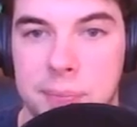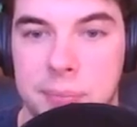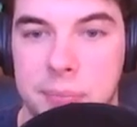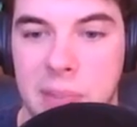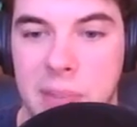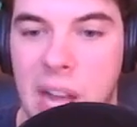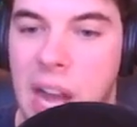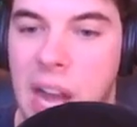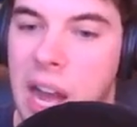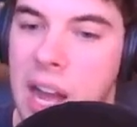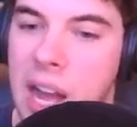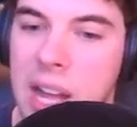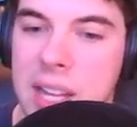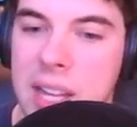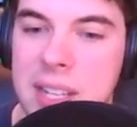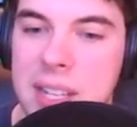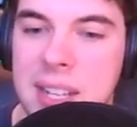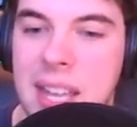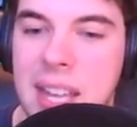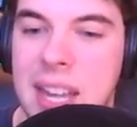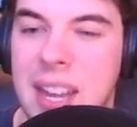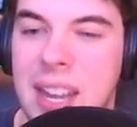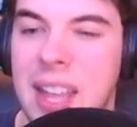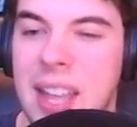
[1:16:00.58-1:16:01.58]
odd,
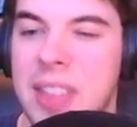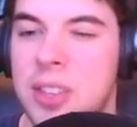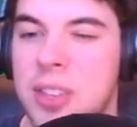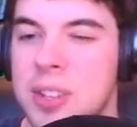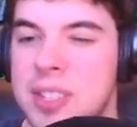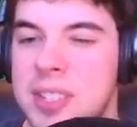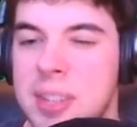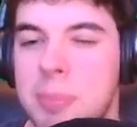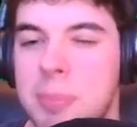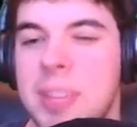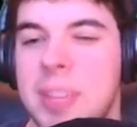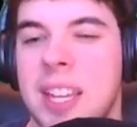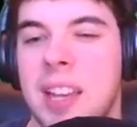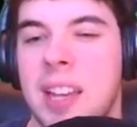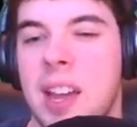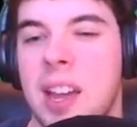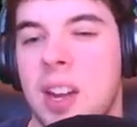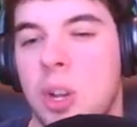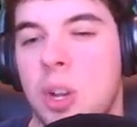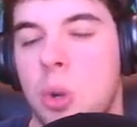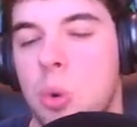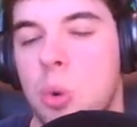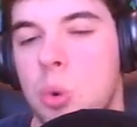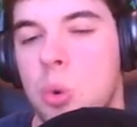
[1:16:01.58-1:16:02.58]
and there's something kind of
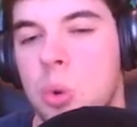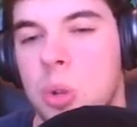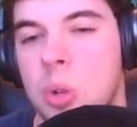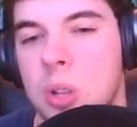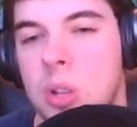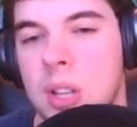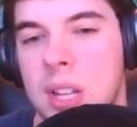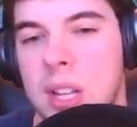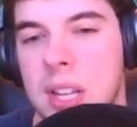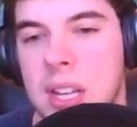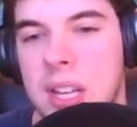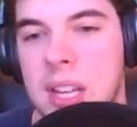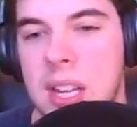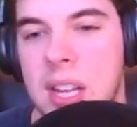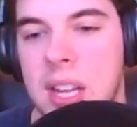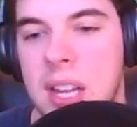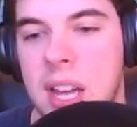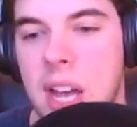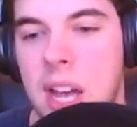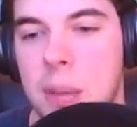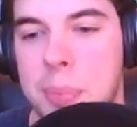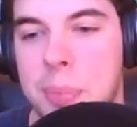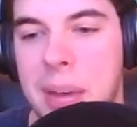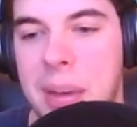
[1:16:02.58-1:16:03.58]
cool
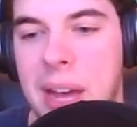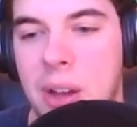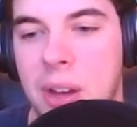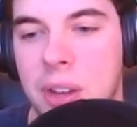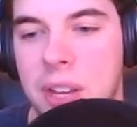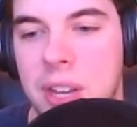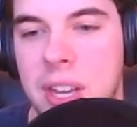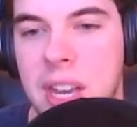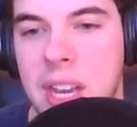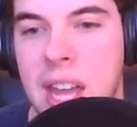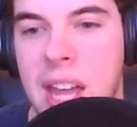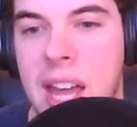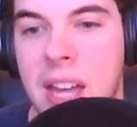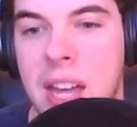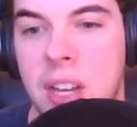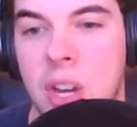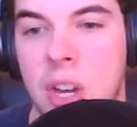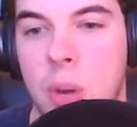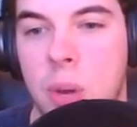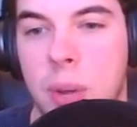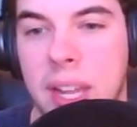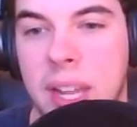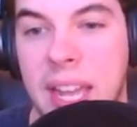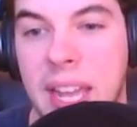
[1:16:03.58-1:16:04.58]
about not
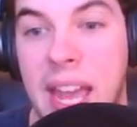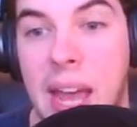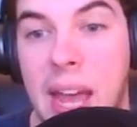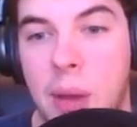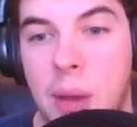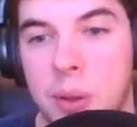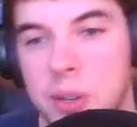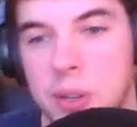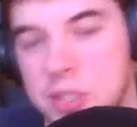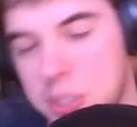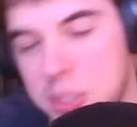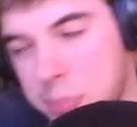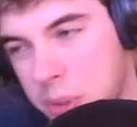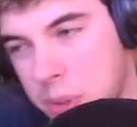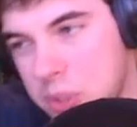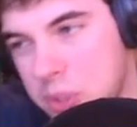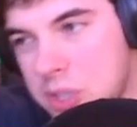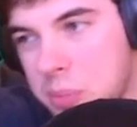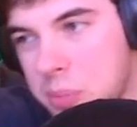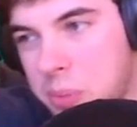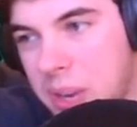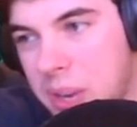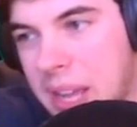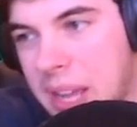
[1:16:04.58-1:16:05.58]
knowing how you're supposed
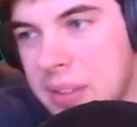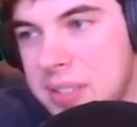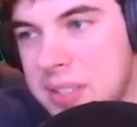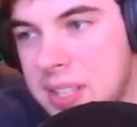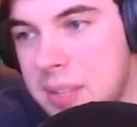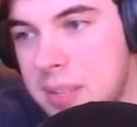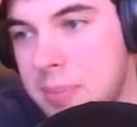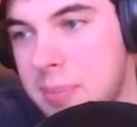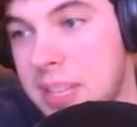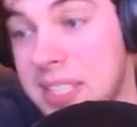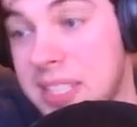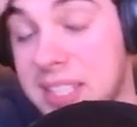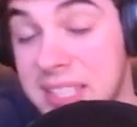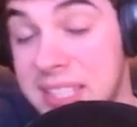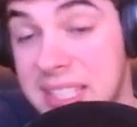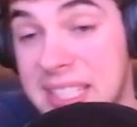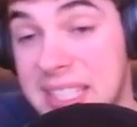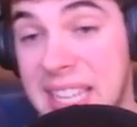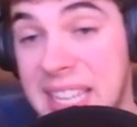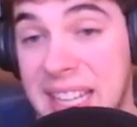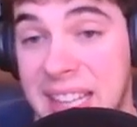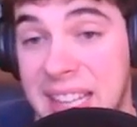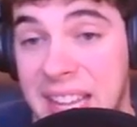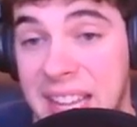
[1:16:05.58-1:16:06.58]
to pronounce it because it's a
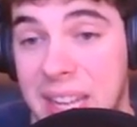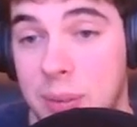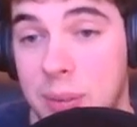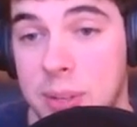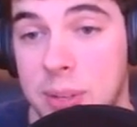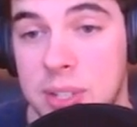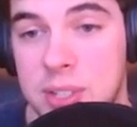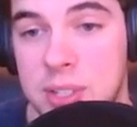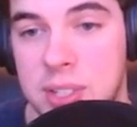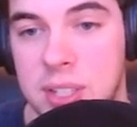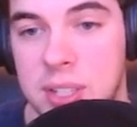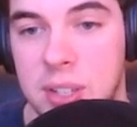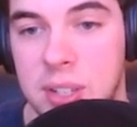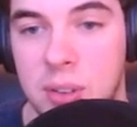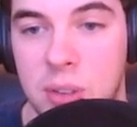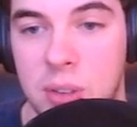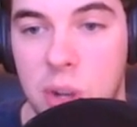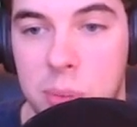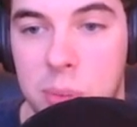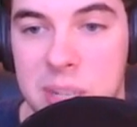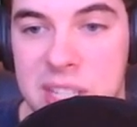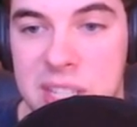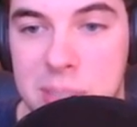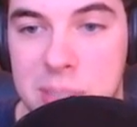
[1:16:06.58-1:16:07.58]
dead language. You know,
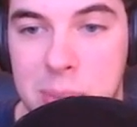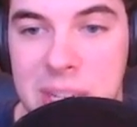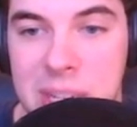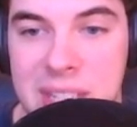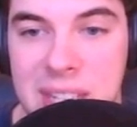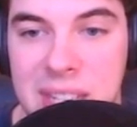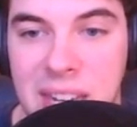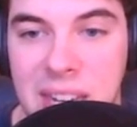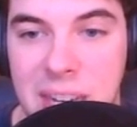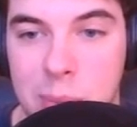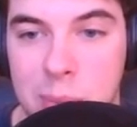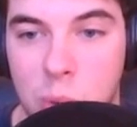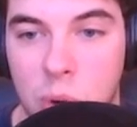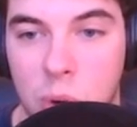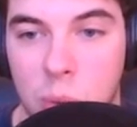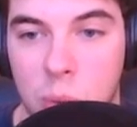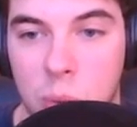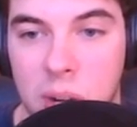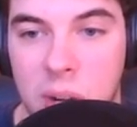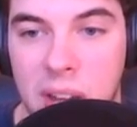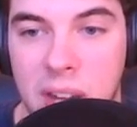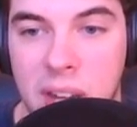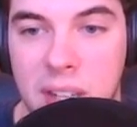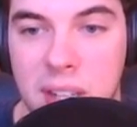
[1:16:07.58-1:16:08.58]
nobody speaks it anymore. We're
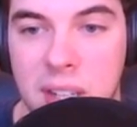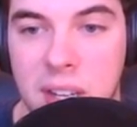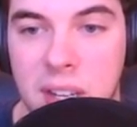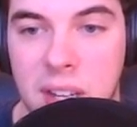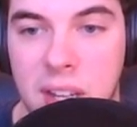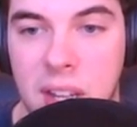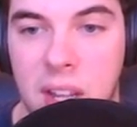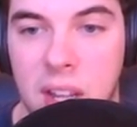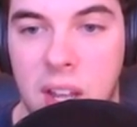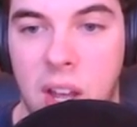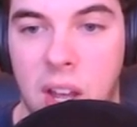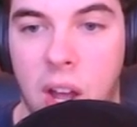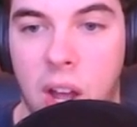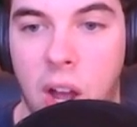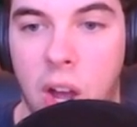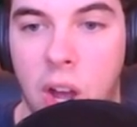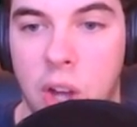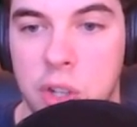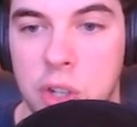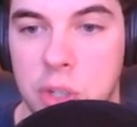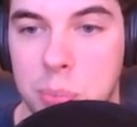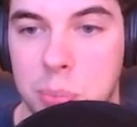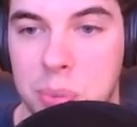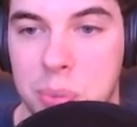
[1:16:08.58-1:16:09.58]
not
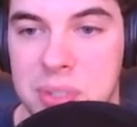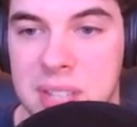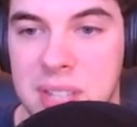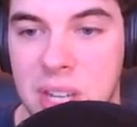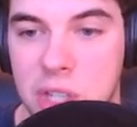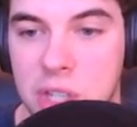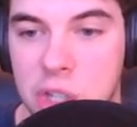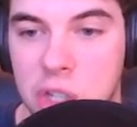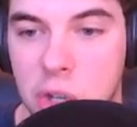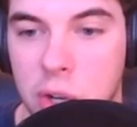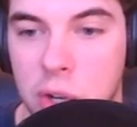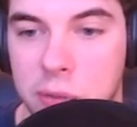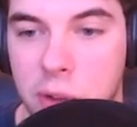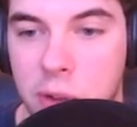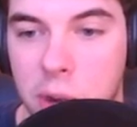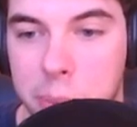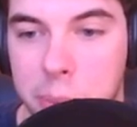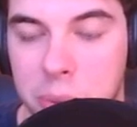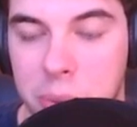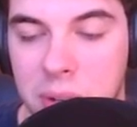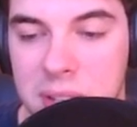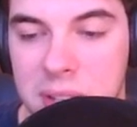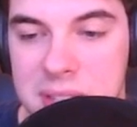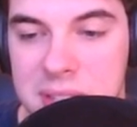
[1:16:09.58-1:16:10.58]
100% sure if our
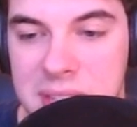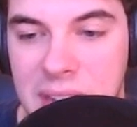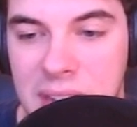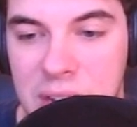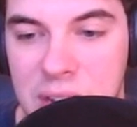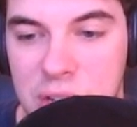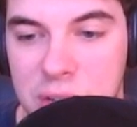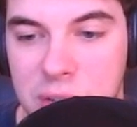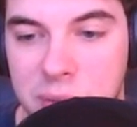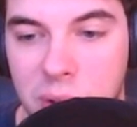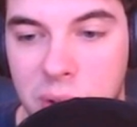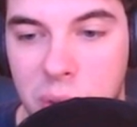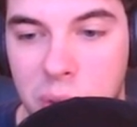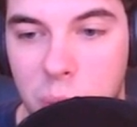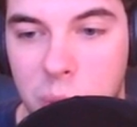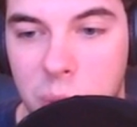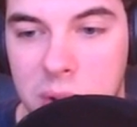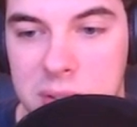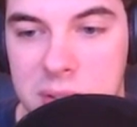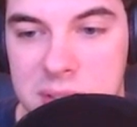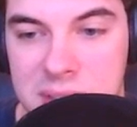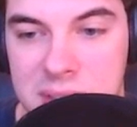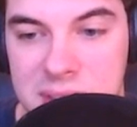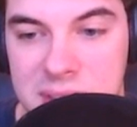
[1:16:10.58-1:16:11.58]
pronunciation of all the
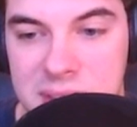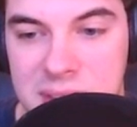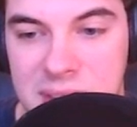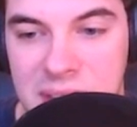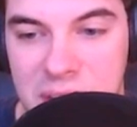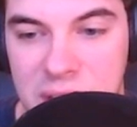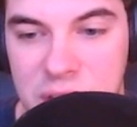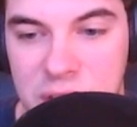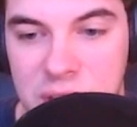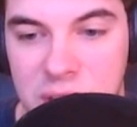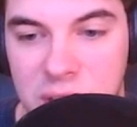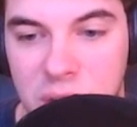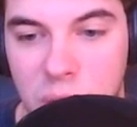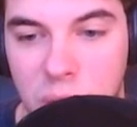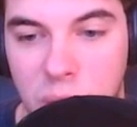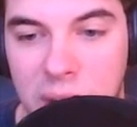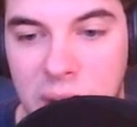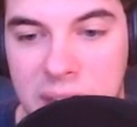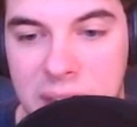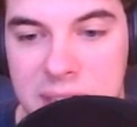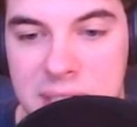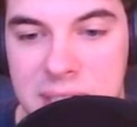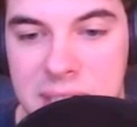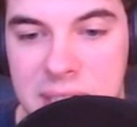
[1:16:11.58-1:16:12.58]
words is actually
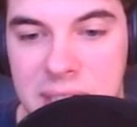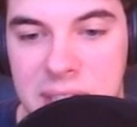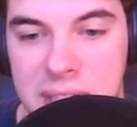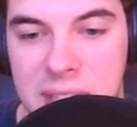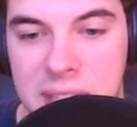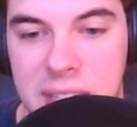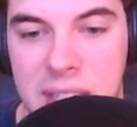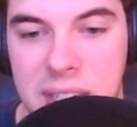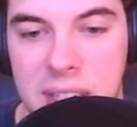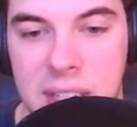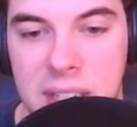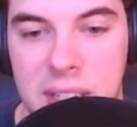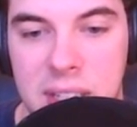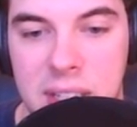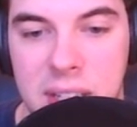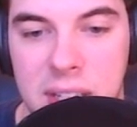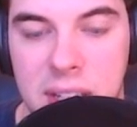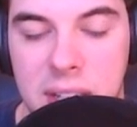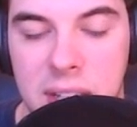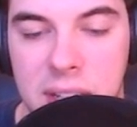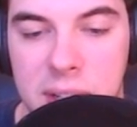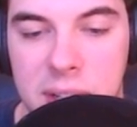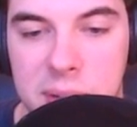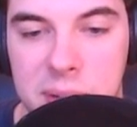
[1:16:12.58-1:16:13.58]
correct.
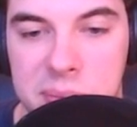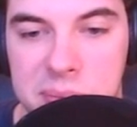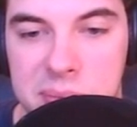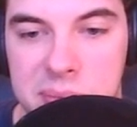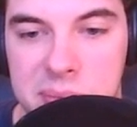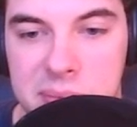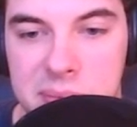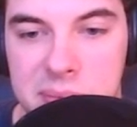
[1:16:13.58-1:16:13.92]
What am